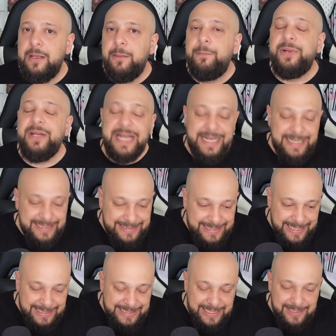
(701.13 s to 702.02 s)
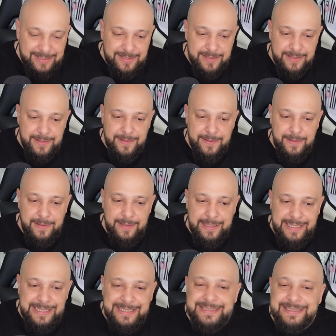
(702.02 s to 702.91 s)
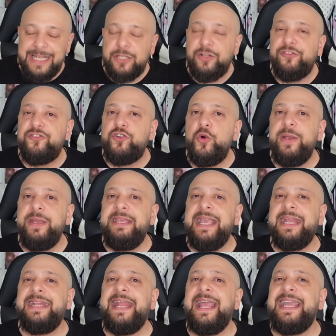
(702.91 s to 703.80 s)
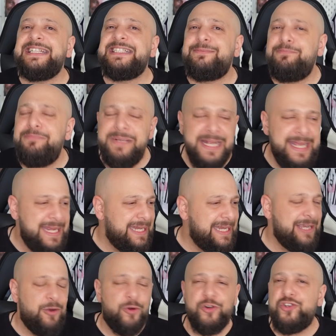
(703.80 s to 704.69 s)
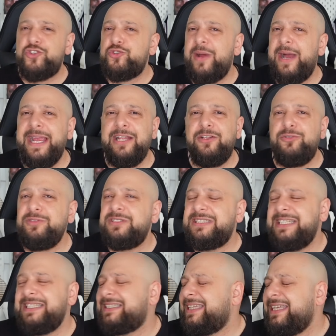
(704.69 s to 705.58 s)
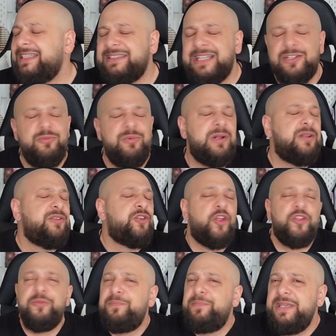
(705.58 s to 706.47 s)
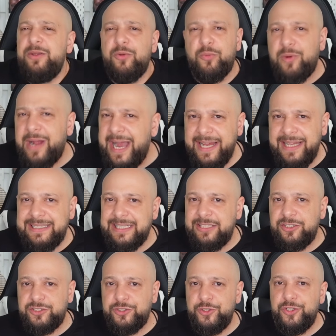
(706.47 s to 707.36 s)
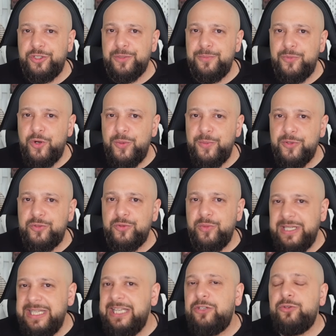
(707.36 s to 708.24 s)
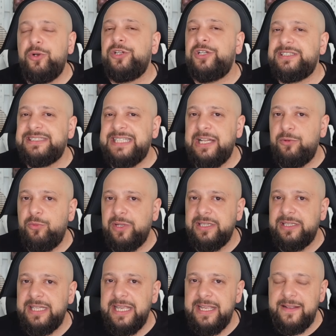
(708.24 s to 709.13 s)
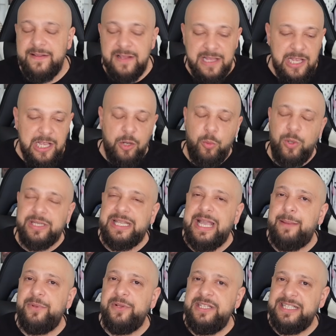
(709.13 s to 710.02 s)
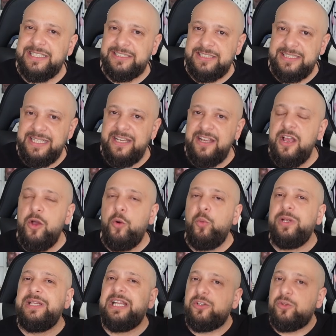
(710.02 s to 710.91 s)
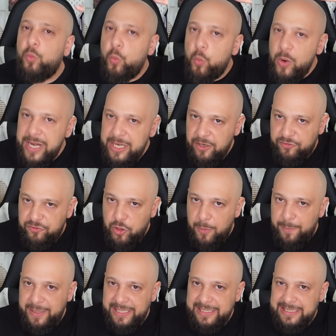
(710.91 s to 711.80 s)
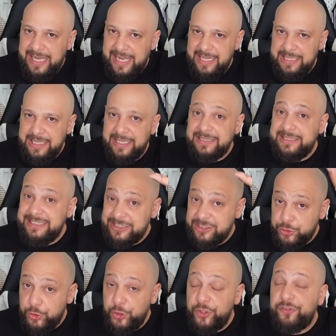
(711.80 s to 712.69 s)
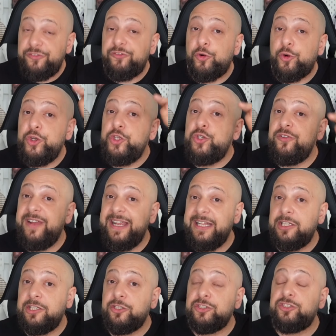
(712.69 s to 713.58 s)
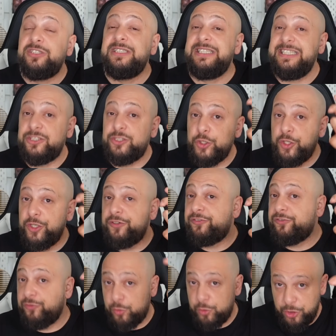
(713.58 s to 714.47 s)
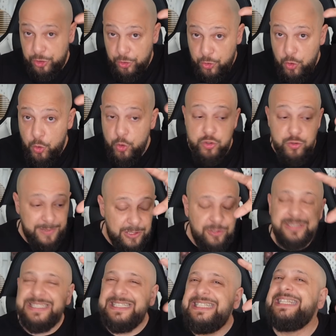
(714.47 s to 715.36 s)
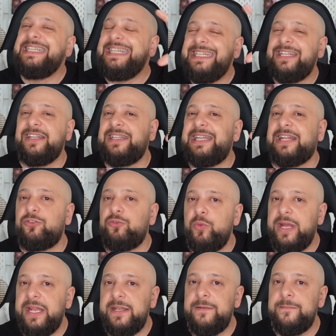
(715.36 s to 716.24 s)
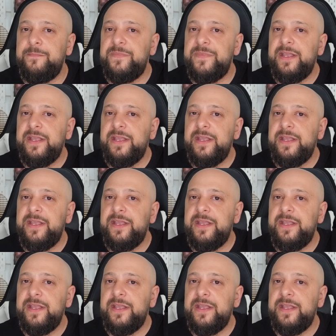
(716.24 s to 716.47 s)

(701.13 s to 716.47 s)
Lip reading: But I think that instead of going and explaining or trying to say things that will not be right at a certain moment, we need to understand one thing. What happened yesterday with that win of Coppa Italia, deserved for Juventus, deserved for the coach because he needed that win,